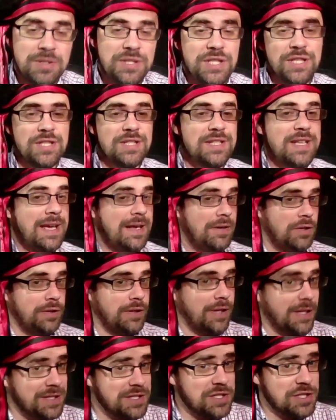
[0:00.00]
She just had her
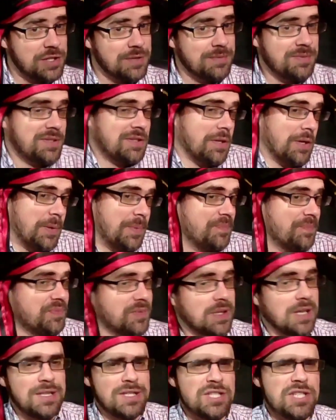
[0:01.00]
lunch. So
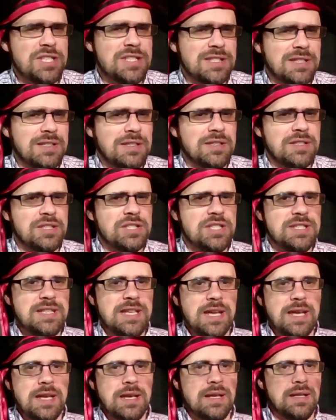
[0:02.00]
she's
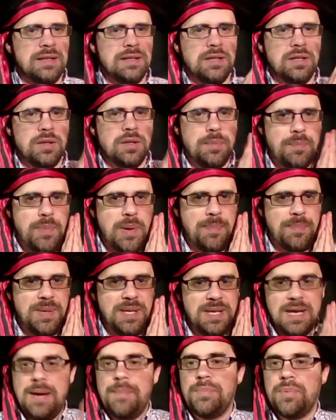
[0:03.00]
taking a little
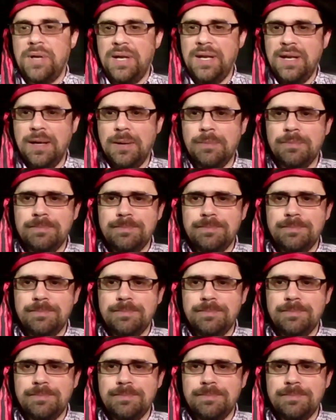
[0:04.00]
puppy nap right now.